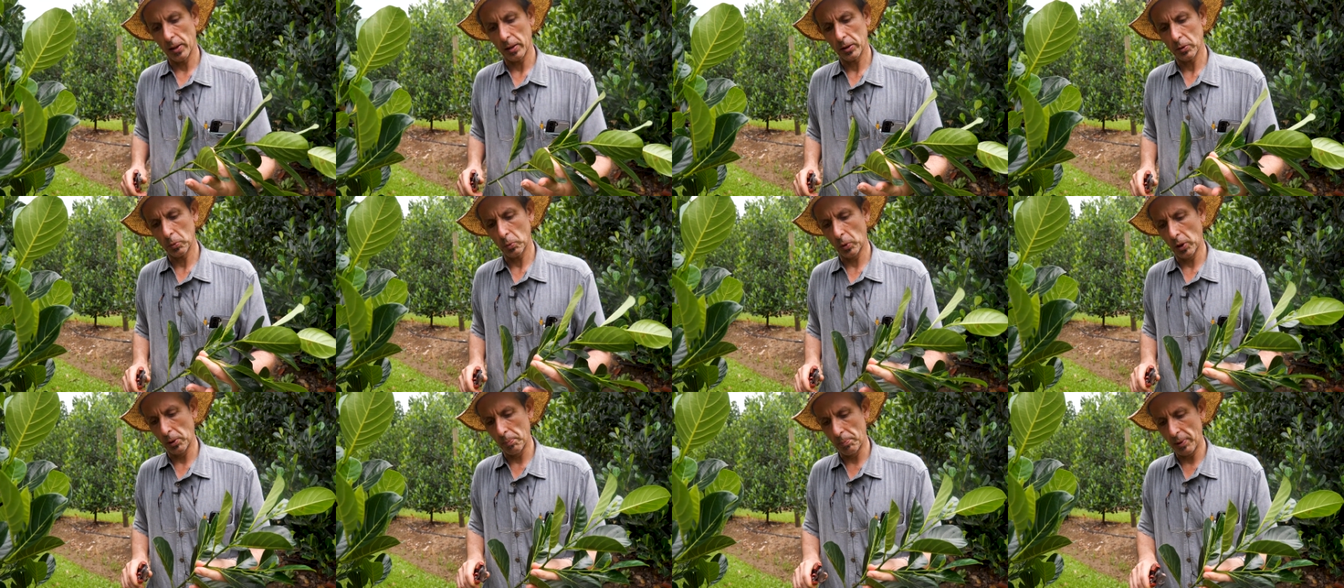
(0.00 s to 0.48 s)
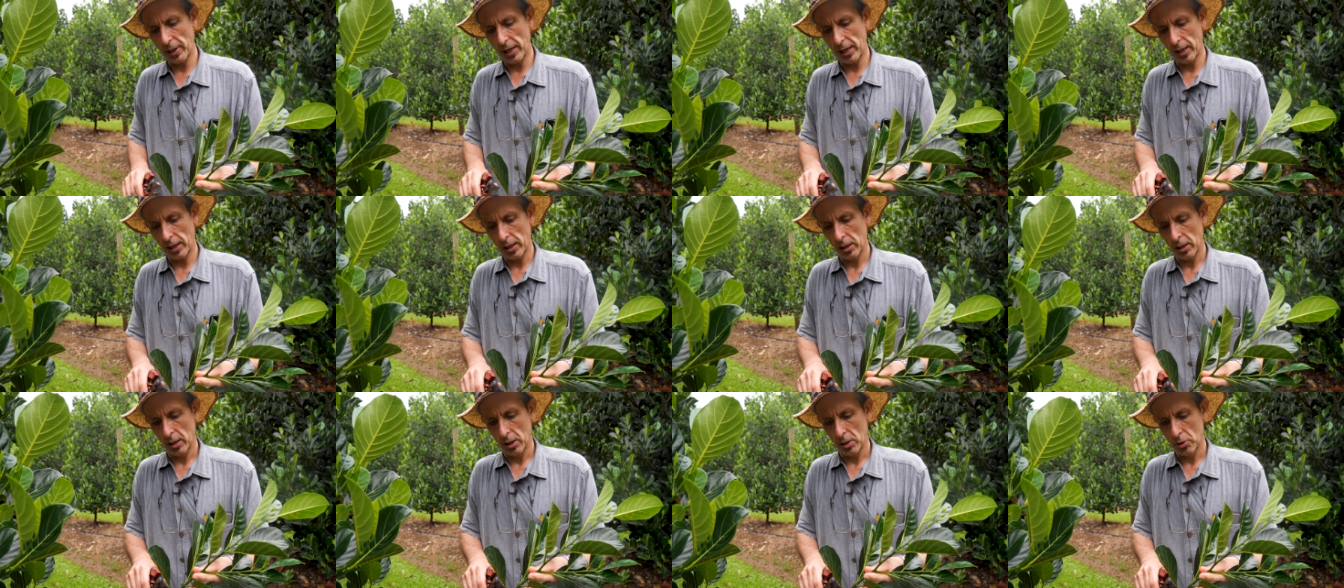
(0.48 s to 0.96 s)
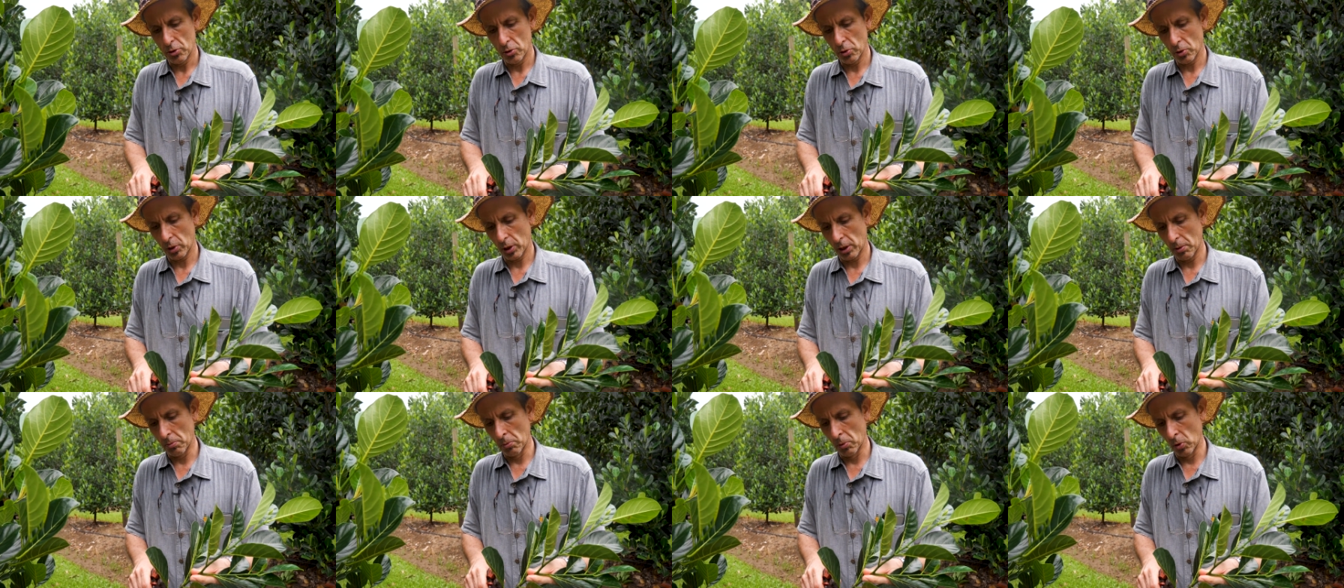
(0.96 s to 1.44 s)
it will be
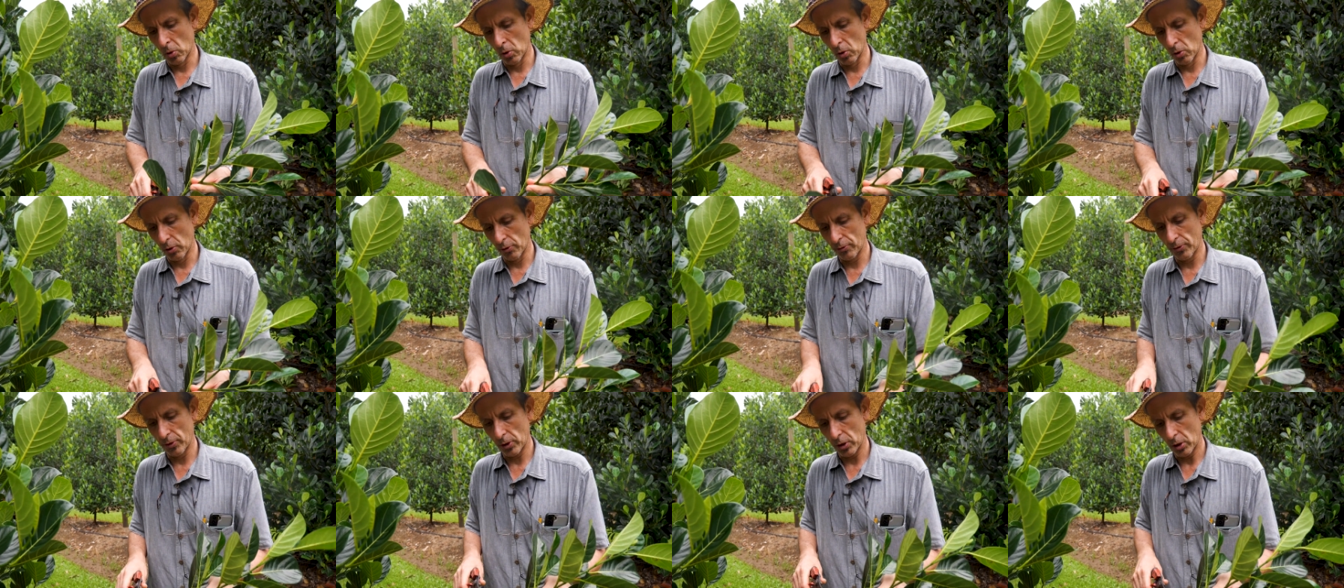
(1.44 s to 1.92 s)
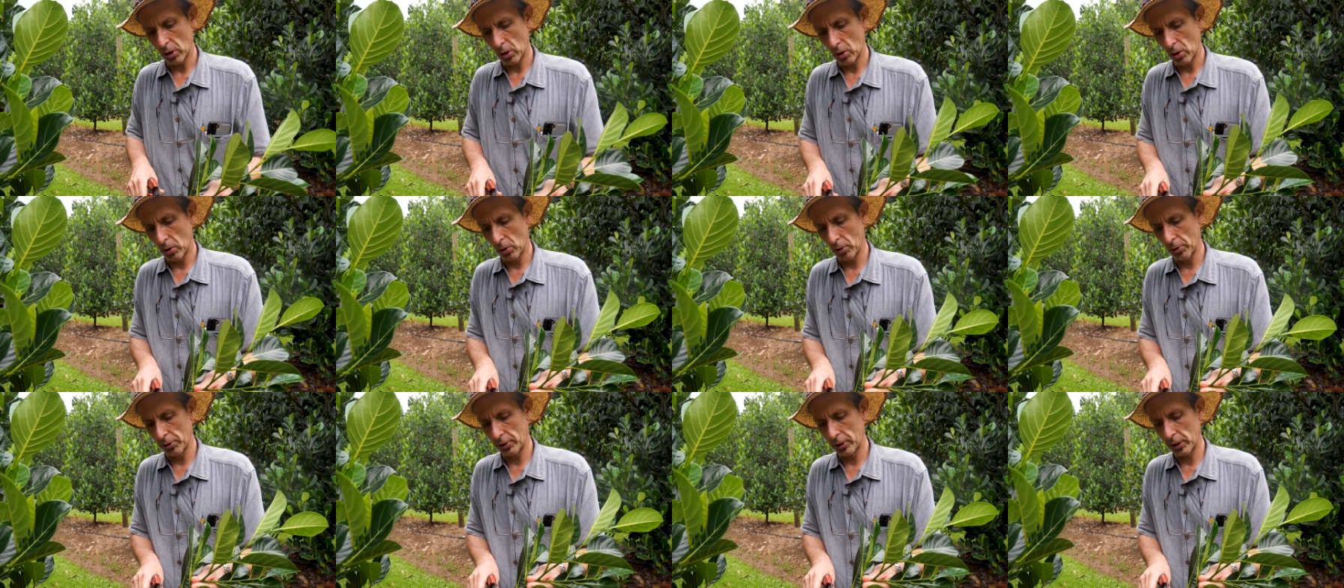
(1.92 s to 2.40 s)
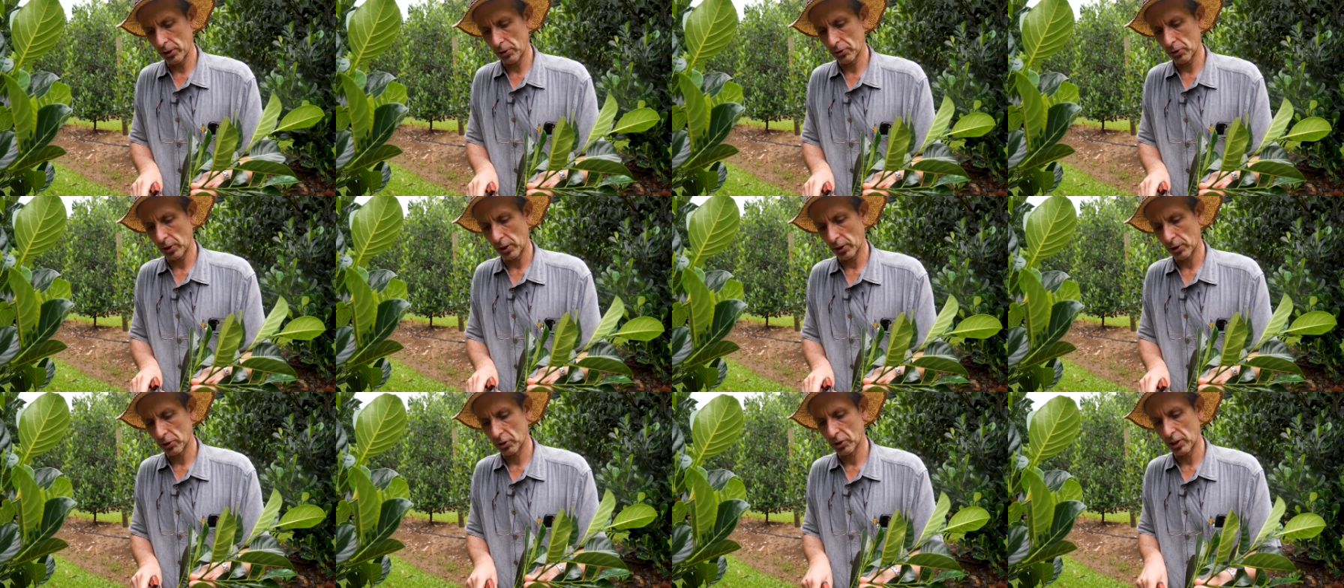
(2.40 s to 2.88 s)
to remove all
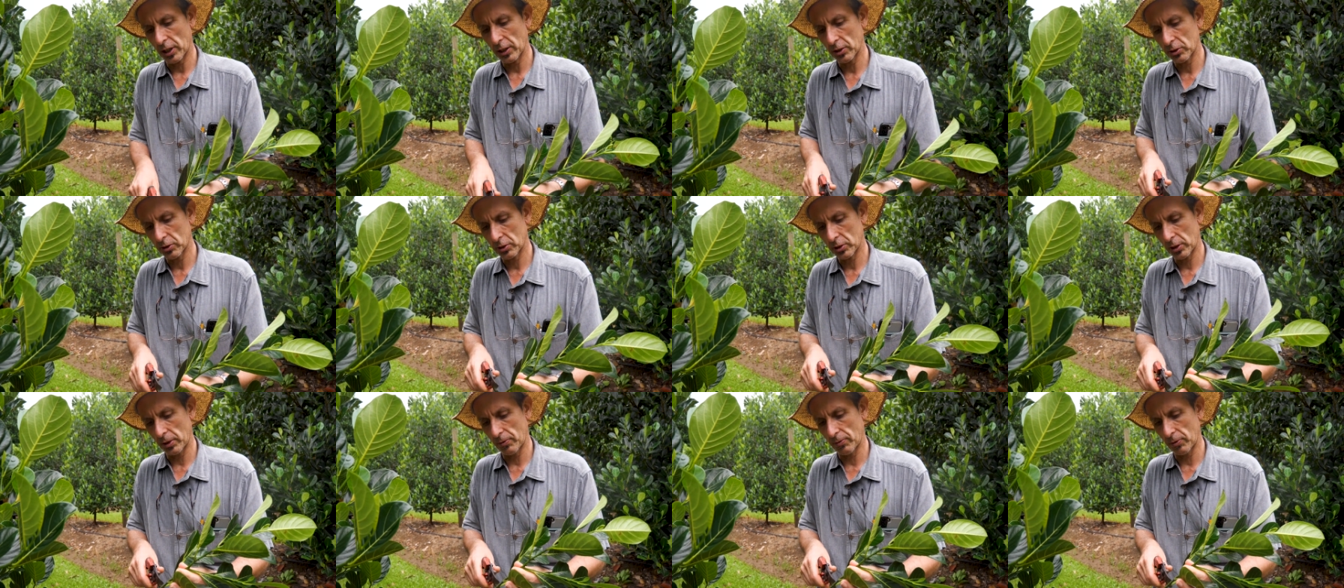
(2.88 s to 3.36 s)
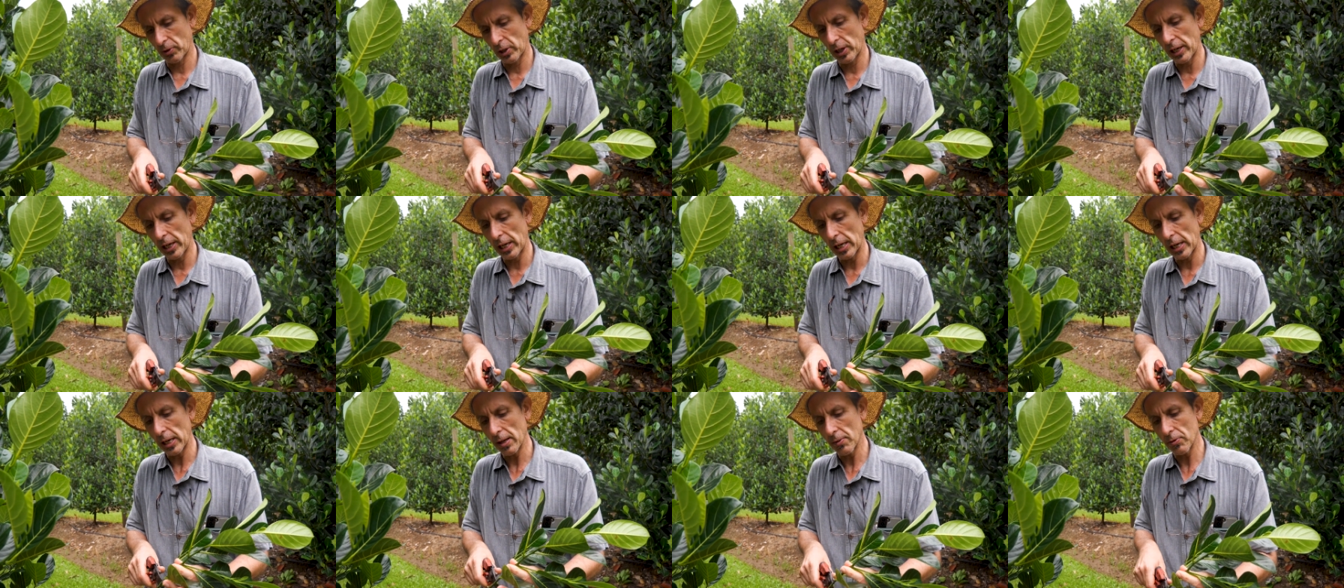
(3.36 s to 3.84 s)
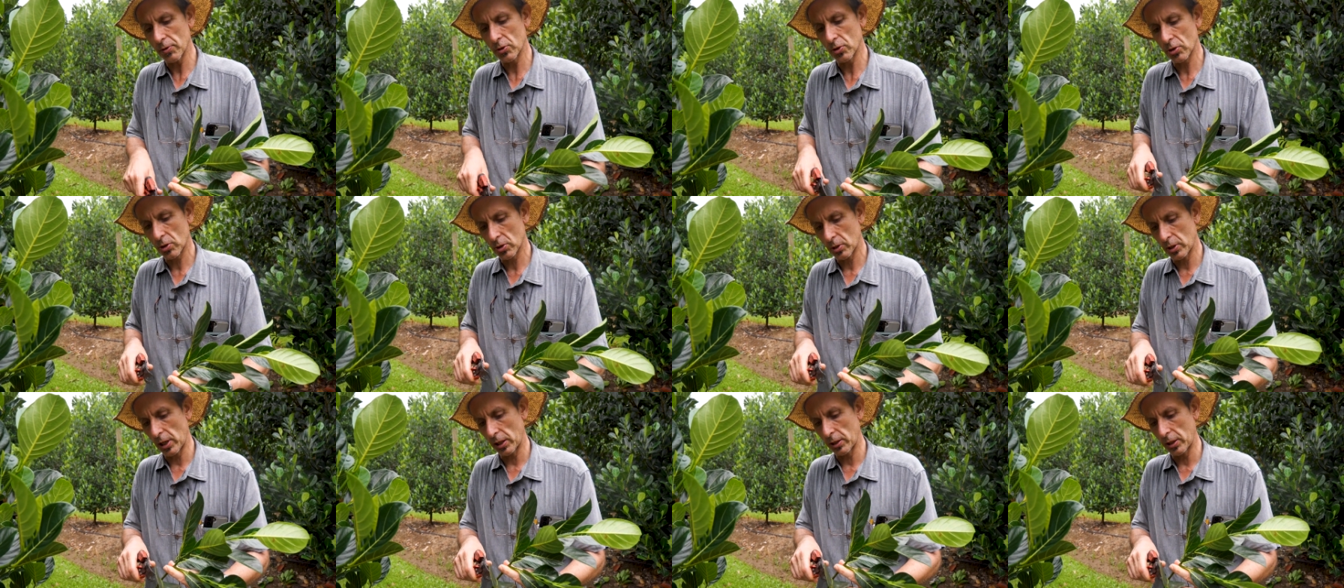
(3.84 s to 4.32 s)
these excessive
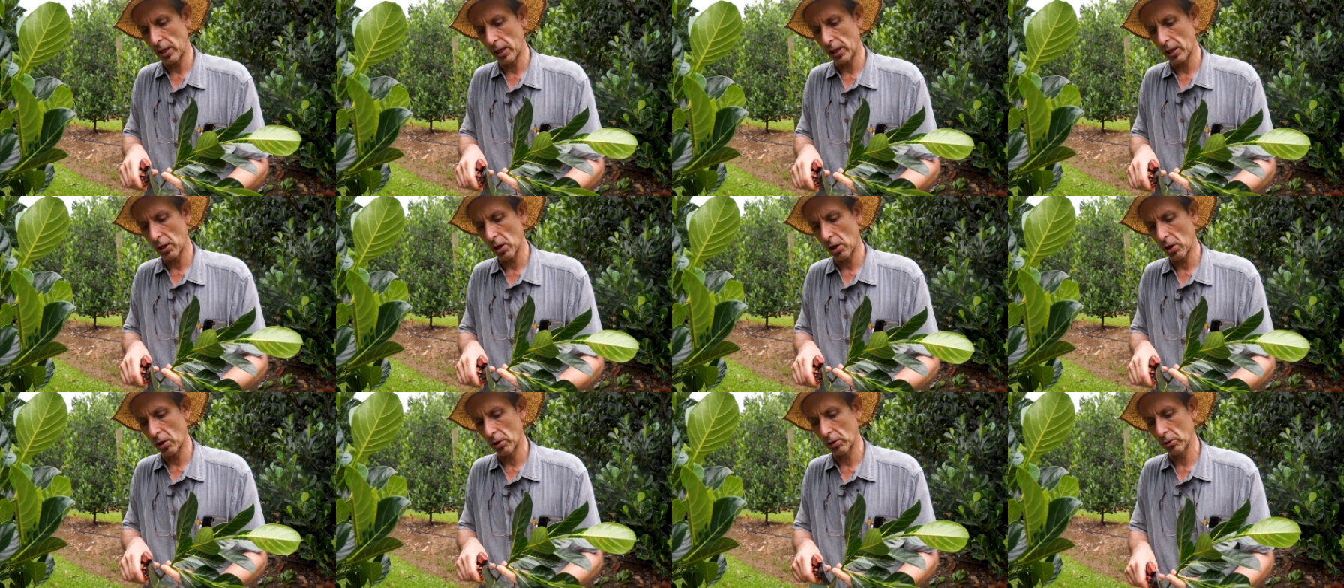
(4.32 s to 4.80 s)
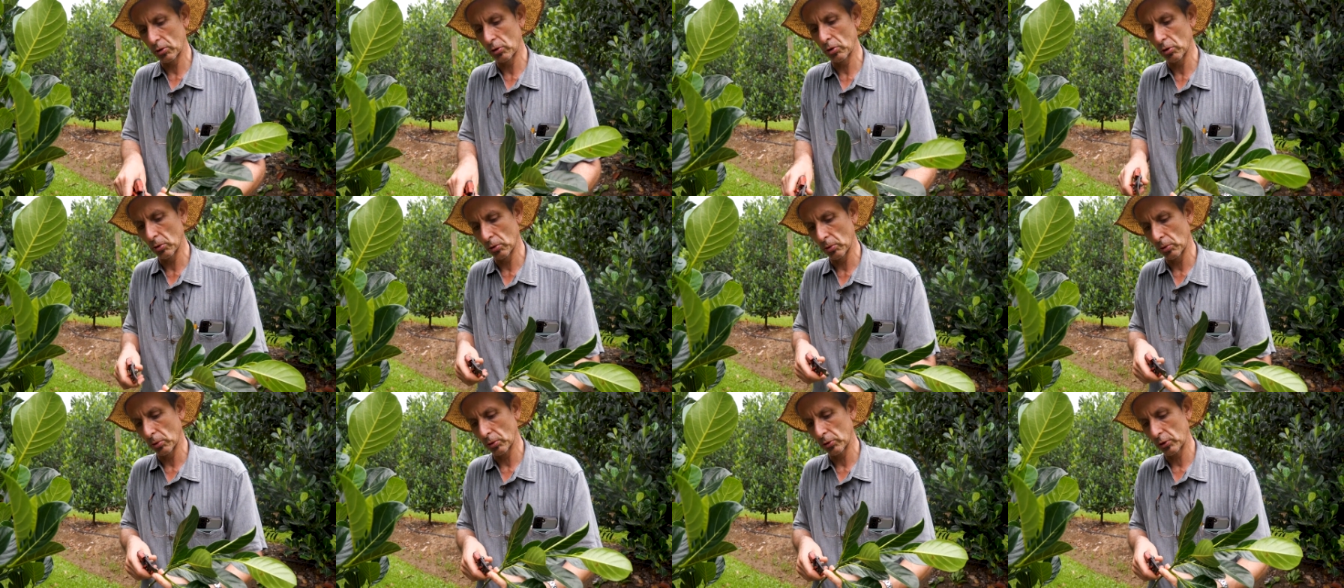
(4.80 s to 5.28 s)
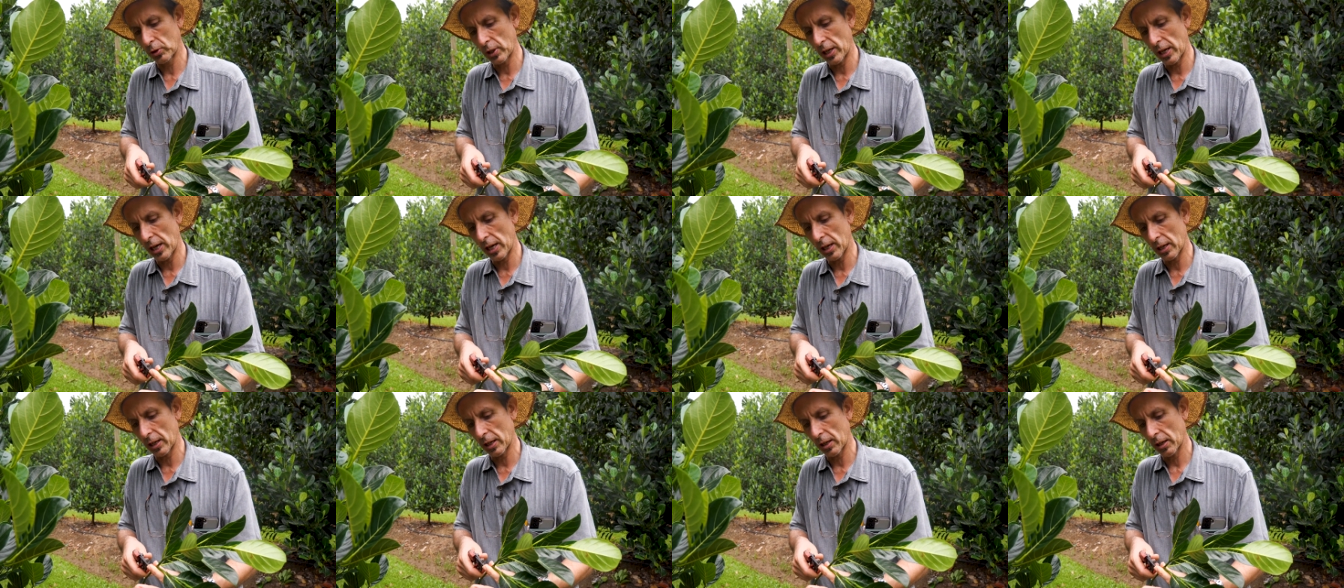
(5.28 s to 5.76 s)
leaves that they're going to
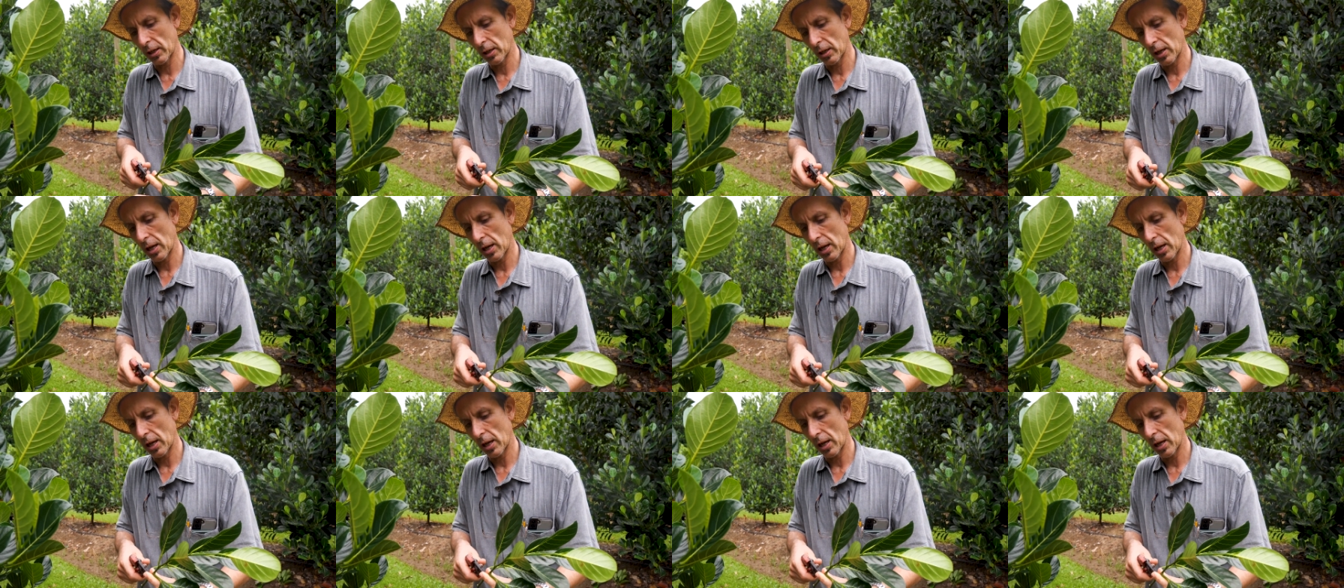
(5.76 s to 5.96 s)
take